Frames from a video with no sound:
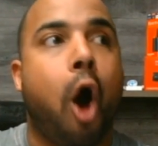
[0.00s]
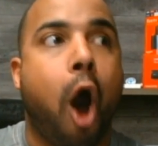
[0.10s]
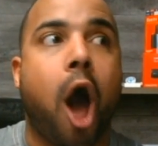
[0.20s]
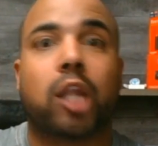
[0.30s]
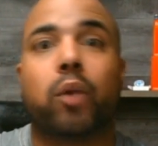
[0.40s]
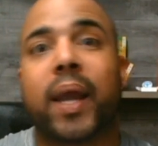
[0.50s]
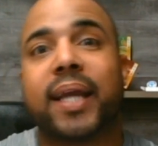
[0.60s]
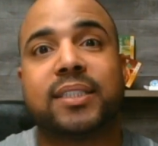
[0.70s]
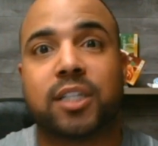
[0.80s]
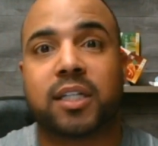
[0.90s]
all the
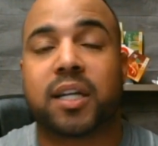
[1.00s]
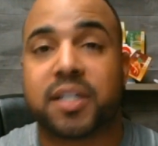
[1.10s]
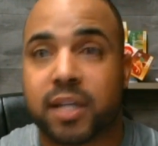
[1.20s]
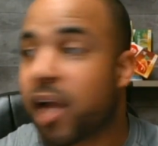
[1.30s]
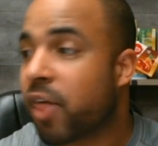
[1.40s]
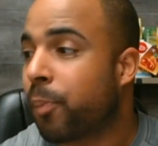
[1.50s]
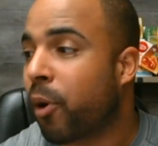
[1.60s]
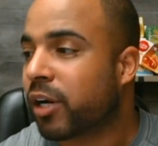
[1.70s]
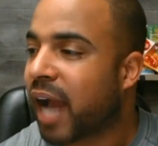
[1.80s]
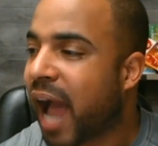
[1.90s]
way to another
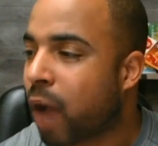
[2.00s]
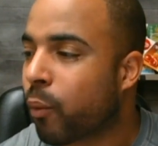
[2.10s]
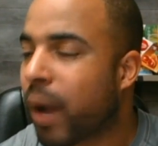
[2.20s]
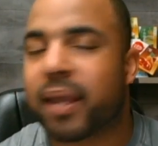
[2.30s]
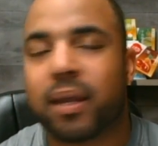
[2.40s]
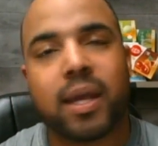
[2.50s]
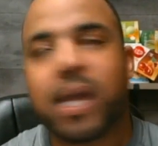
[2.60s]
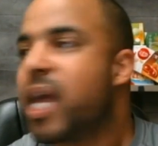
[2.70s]
part of the highway.